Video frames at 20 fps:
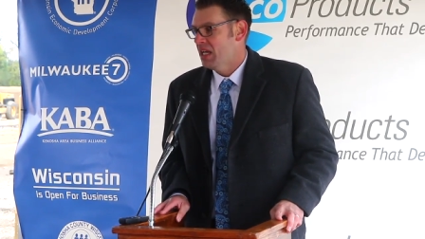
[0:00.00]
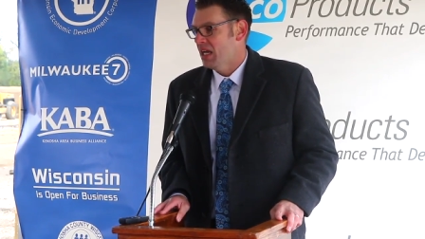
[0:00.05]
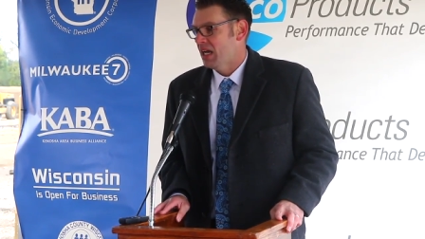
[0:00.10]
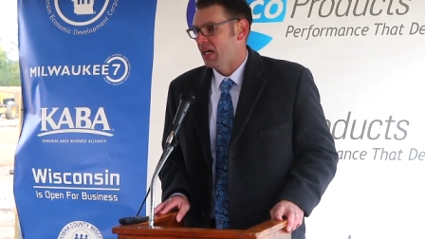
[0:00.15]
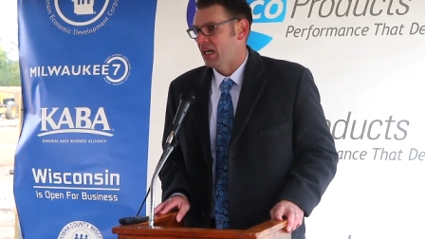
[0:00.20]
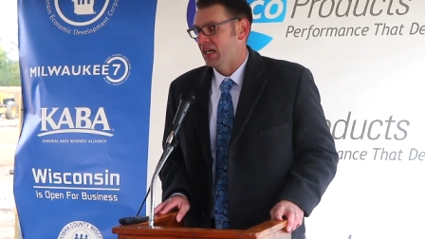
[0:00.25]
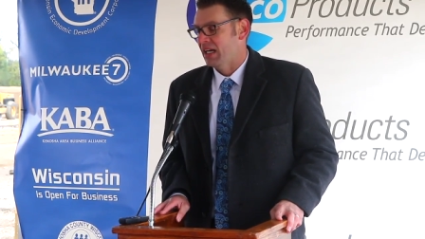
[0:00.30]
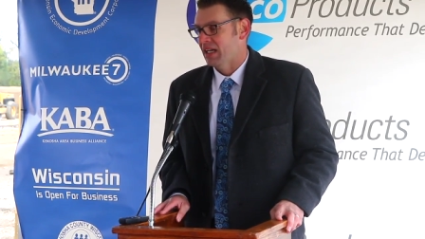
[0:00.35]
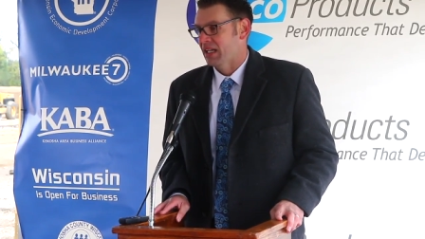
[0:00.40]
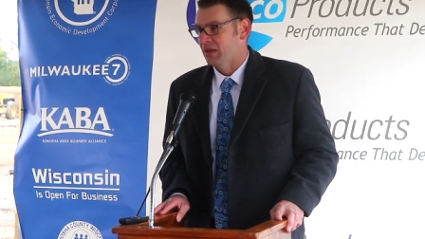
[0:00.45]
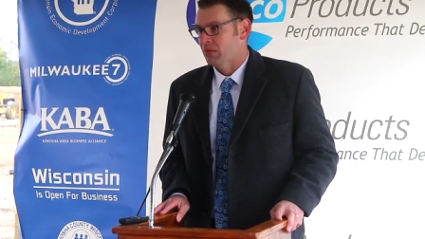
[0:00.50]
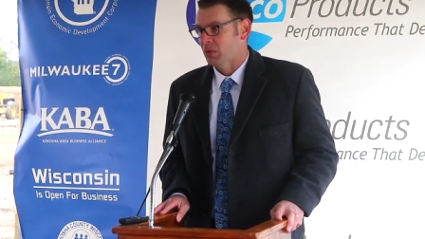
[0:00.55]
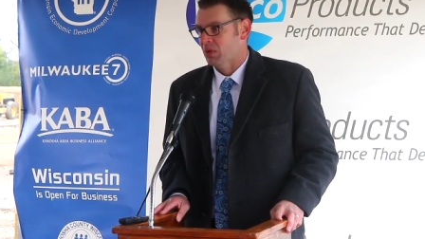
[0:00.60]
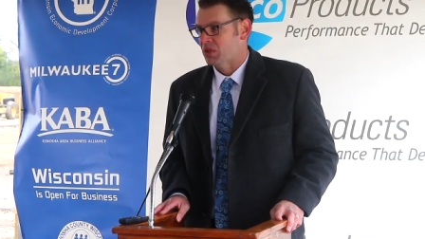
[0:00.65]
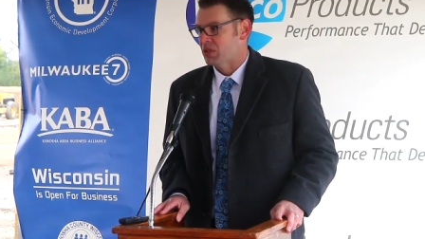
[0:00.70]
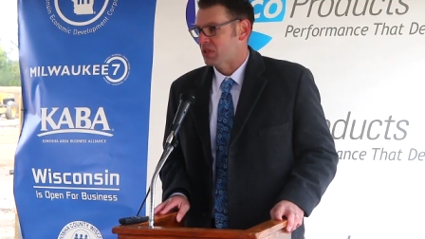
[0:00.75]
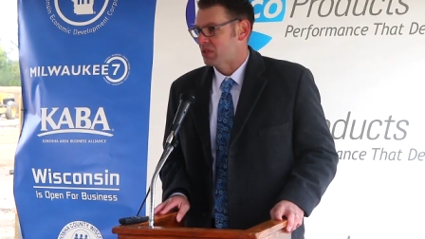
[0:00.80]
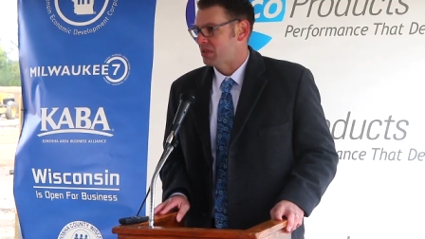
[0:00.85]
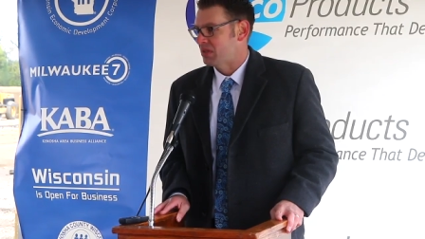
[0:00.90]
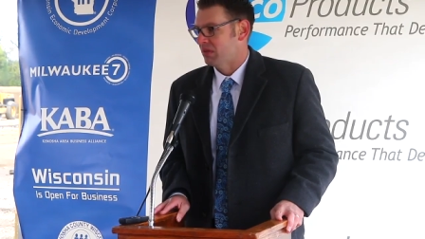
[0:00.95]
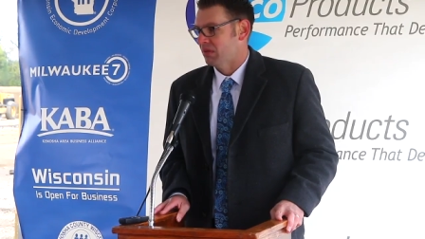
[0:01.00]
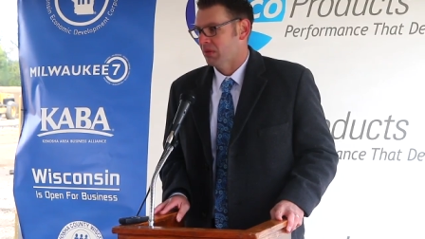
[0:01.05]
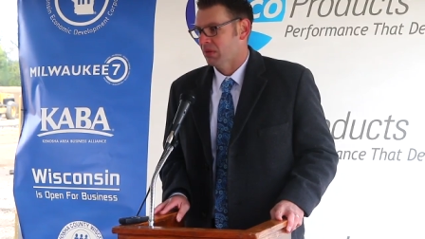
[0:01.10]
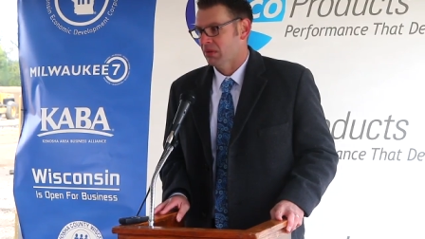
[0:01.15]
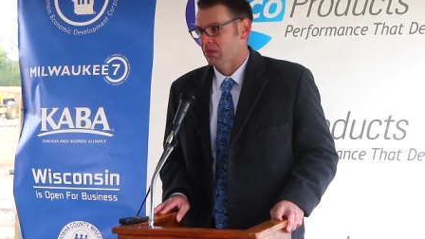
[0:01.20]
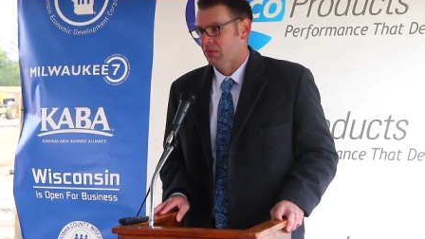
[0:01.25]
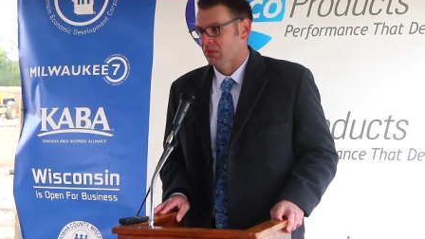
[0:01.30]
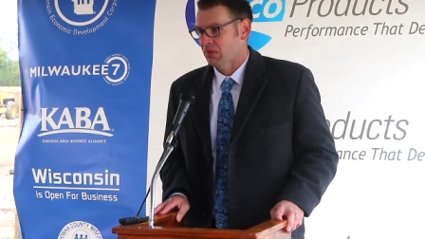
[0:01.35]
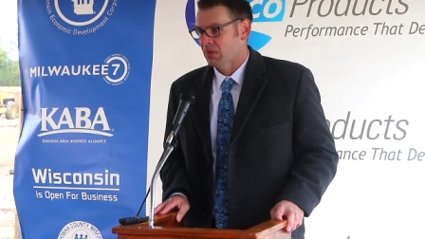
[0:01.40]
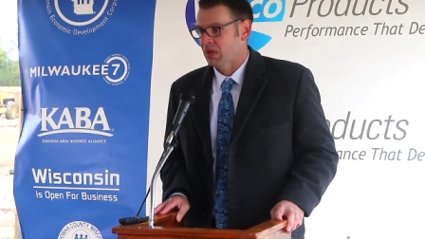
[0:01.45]
Uh, and we're just
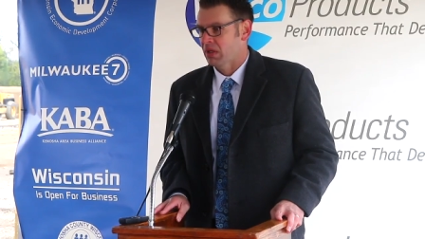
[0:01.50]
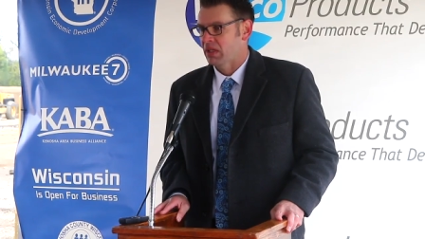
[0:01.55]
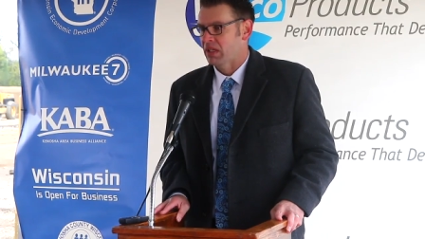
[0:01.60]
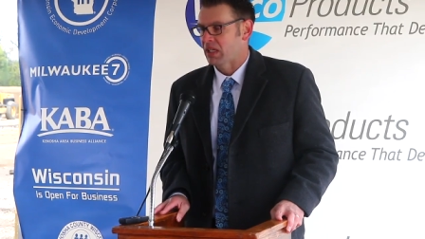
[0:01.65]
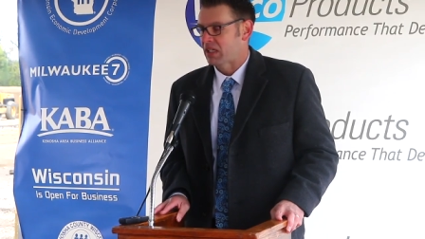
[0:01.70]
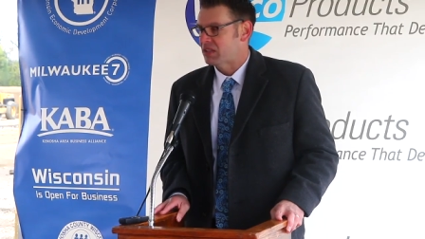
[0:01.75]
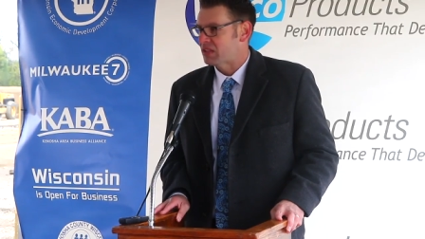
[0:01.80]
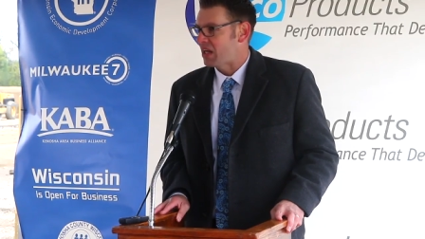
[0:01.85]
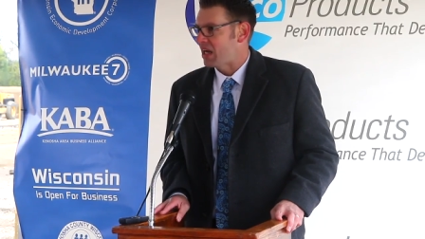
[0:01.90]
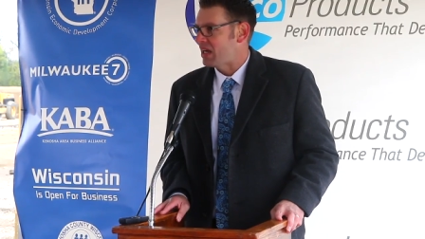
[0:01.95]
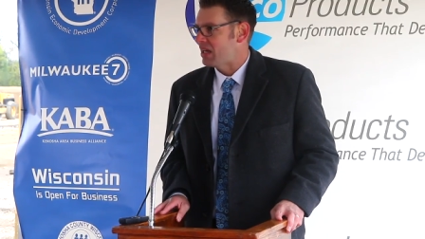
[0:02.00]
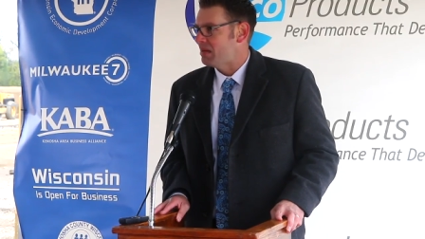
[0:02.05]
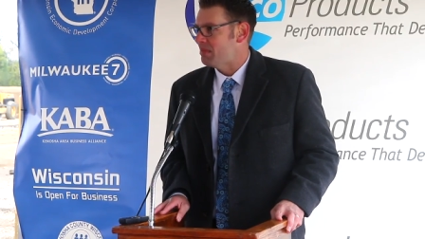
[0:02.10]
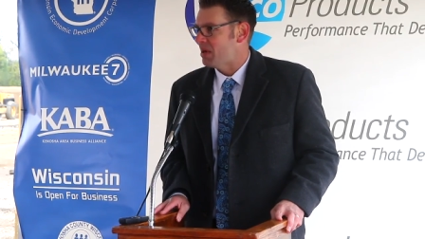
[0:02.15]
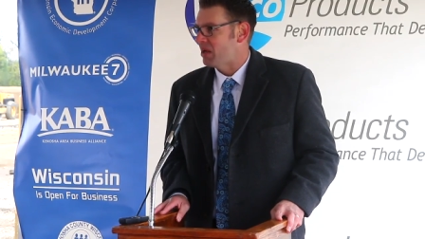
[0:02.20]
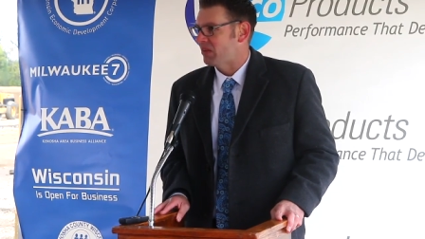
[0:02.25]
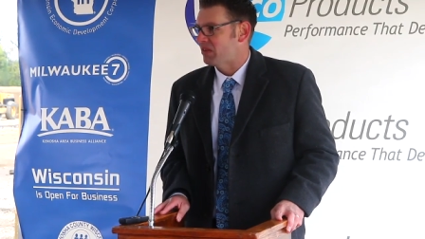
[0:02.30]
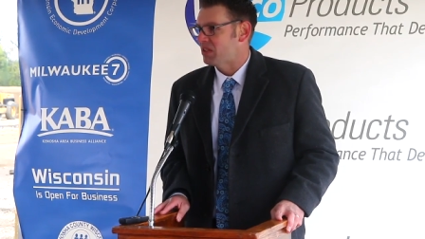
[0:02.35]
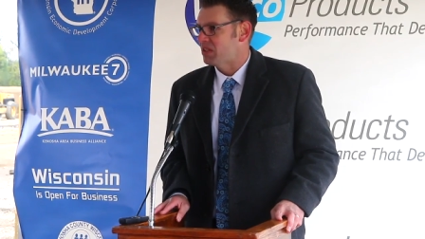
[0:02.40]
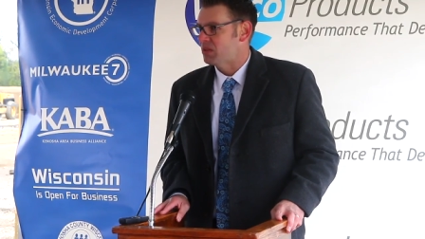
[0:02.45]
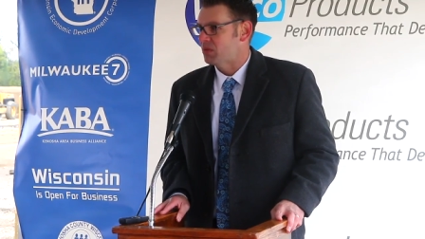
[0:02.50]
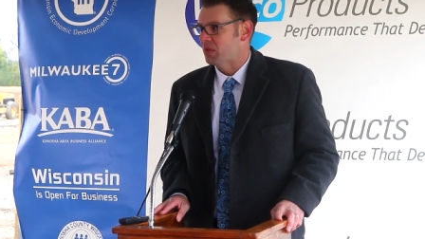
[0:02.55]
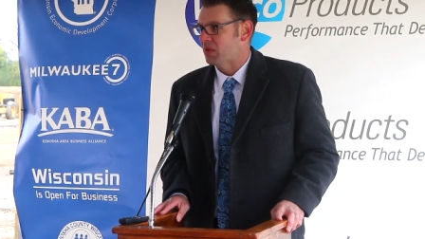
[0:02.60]
we're really excited about this.